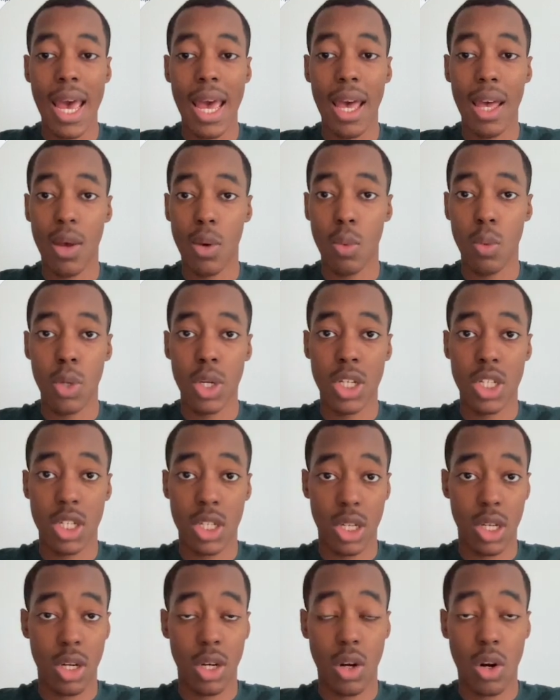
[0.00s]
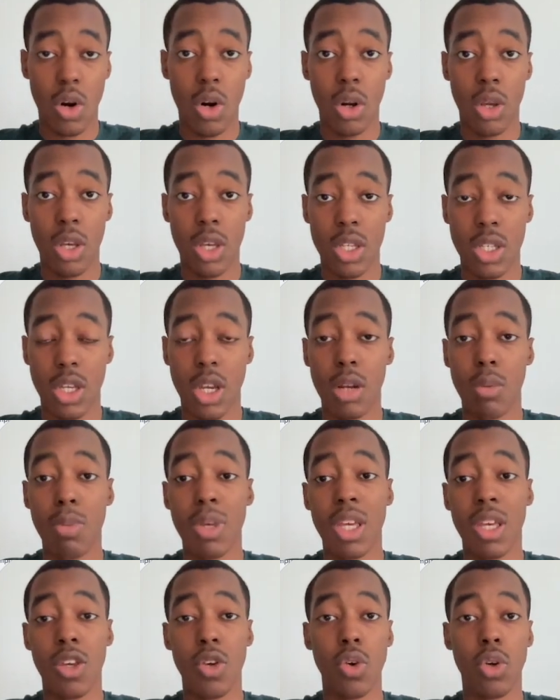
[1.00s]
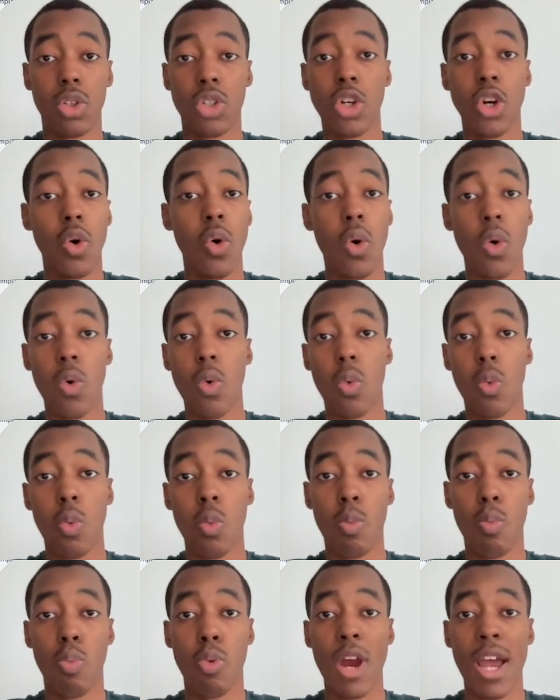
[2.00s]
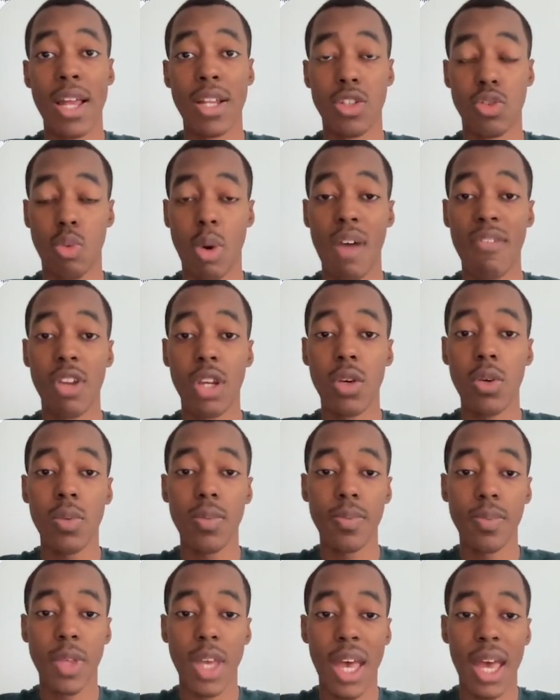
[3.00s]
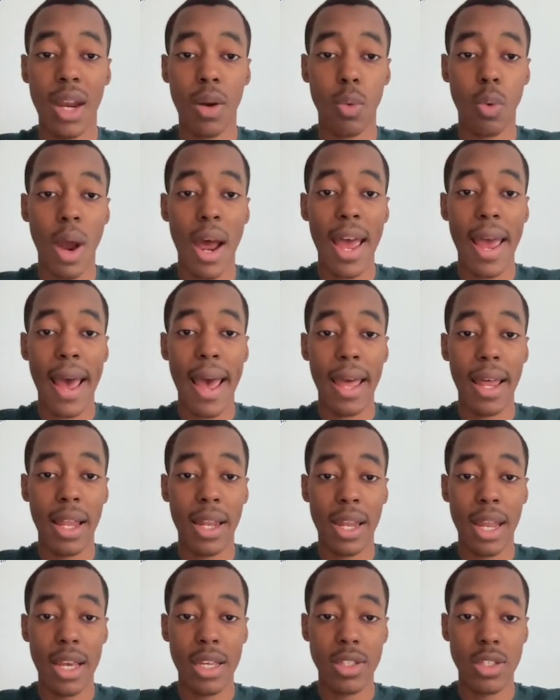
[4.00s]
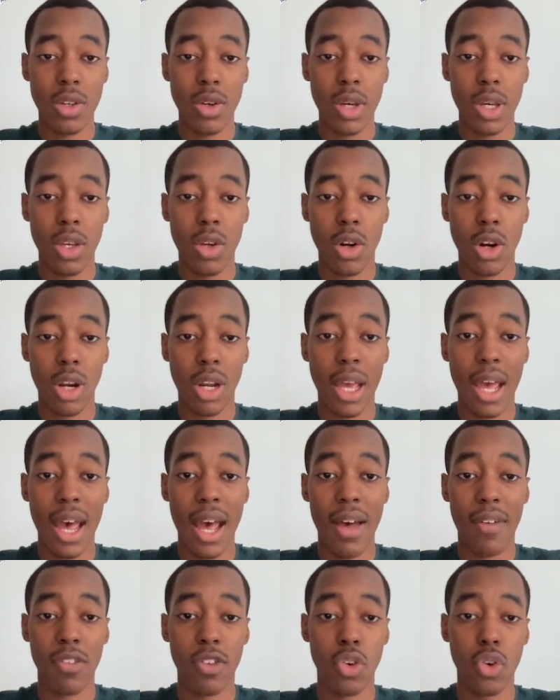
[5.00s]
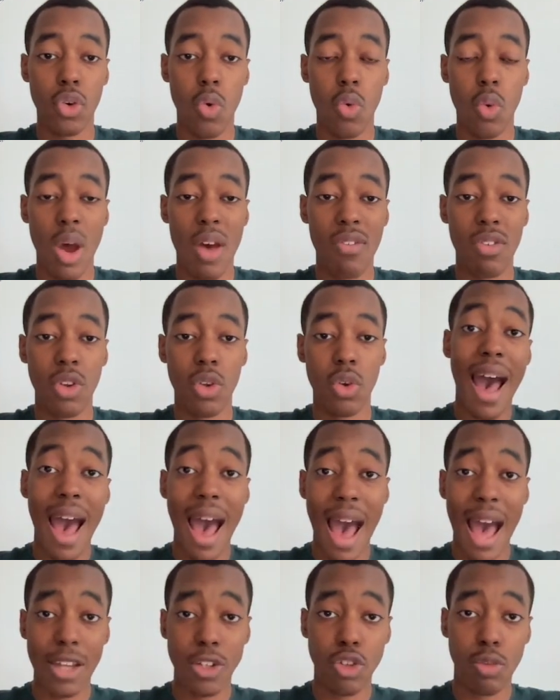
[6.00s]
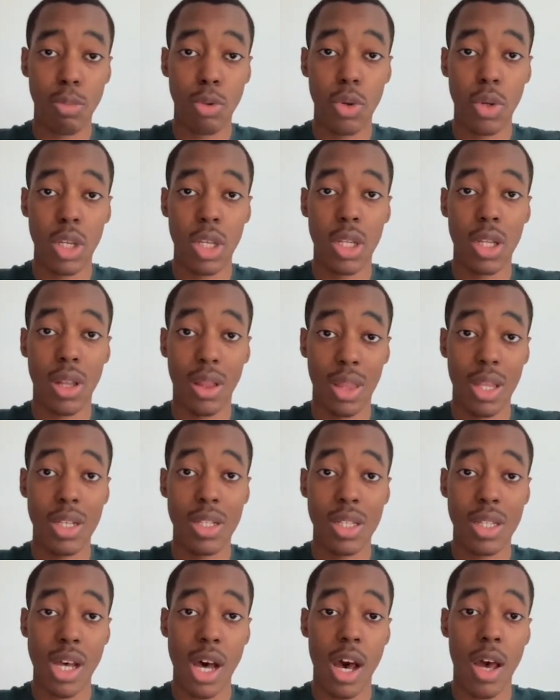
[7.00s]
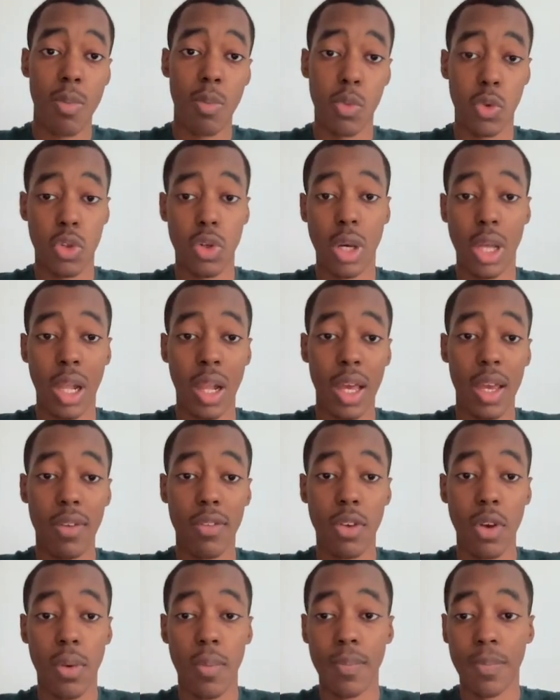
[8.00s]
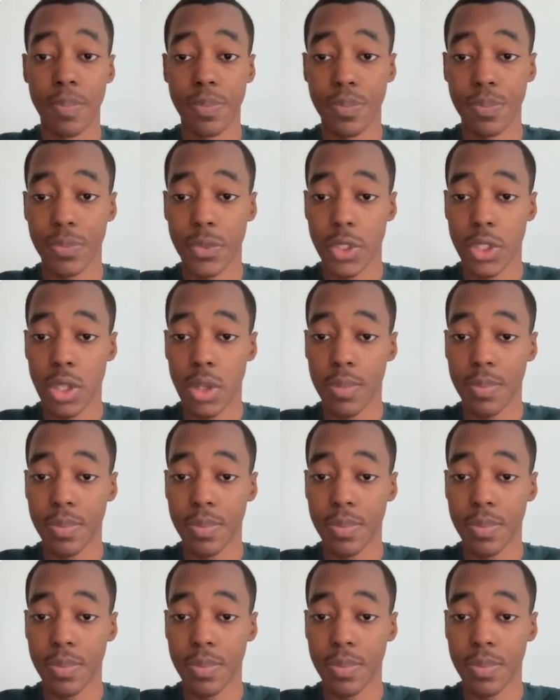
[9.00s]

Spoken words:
which is going to be your total brand's revenue, and right next to it you're going to have your revenue attributed this time to Klaviyo. So